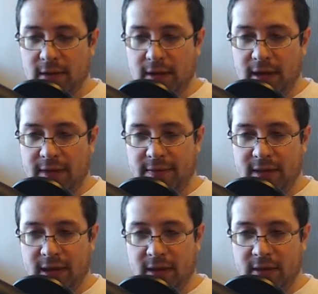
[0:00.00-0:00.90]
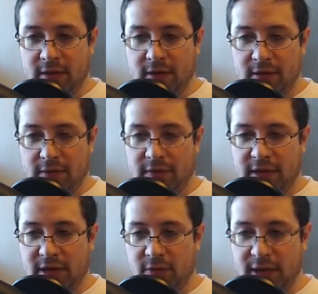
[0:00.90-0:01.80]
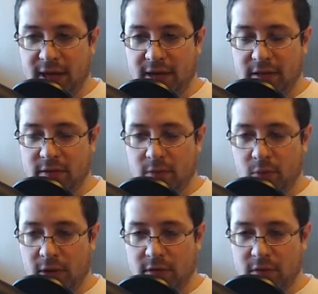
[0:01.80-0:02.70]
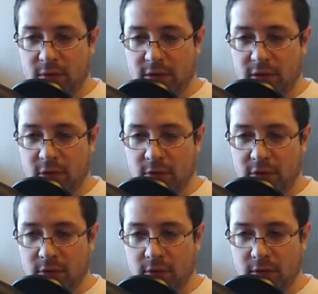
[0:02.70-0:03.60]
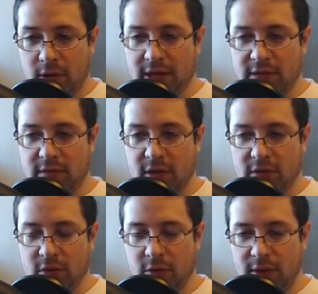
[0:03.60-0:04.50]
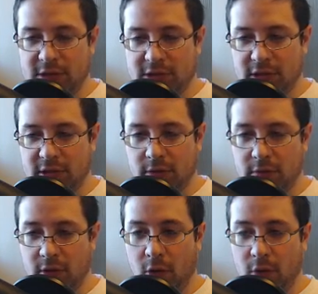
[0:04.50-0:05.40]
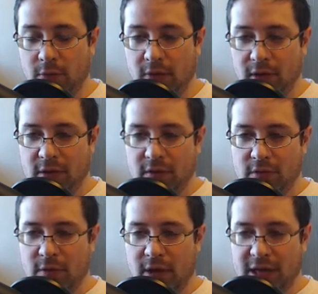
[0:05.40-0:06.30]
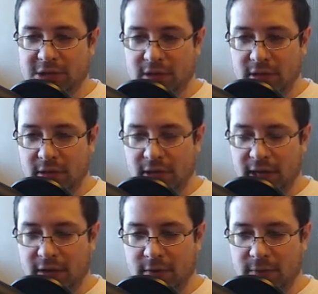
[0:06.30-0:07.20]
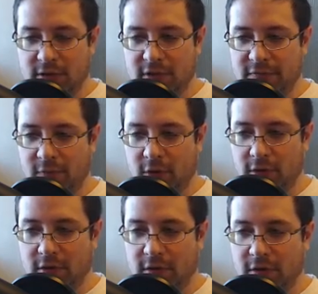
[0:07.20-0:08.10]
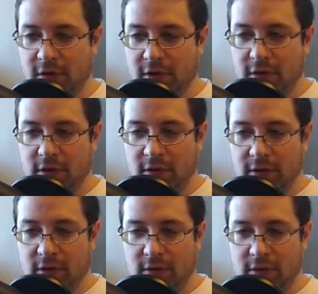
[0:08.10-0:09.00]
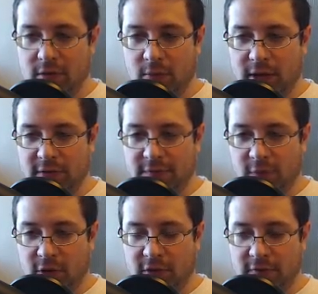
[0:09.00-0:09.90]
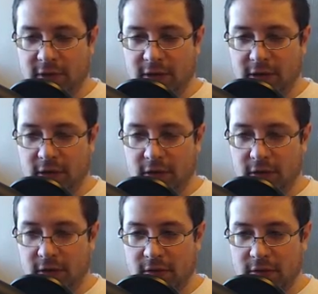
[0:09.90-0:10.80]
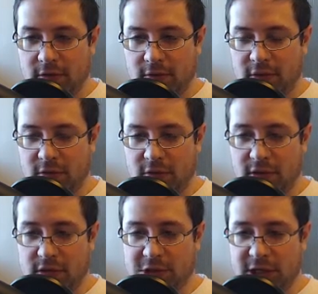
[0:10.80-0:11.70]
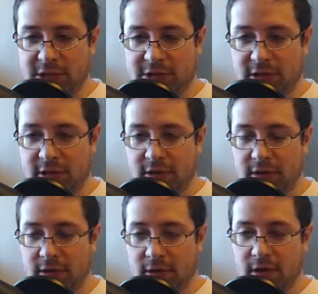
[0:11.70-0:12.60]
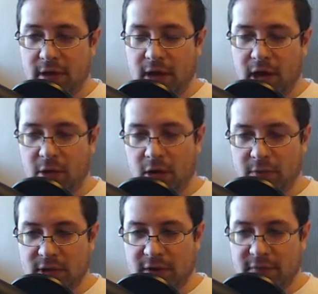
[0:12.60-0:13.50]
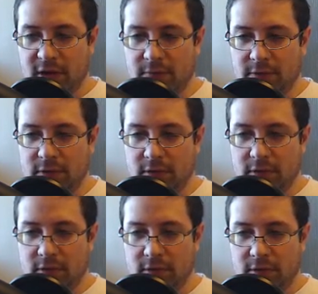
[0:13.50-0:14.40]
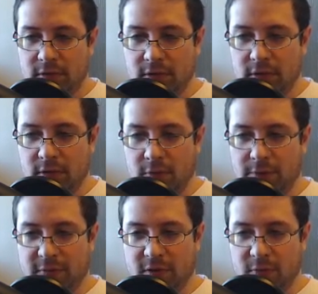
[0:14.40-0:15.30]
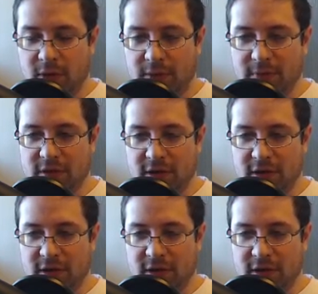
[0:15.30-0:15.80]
and then the knight only has one square to go to. I guess he's got two, actually. He can go here. Oh, so actually, yeah, you missed his fork. So white can fork you right here, so you lose the exchange there. How long was that available? Whoops, I missed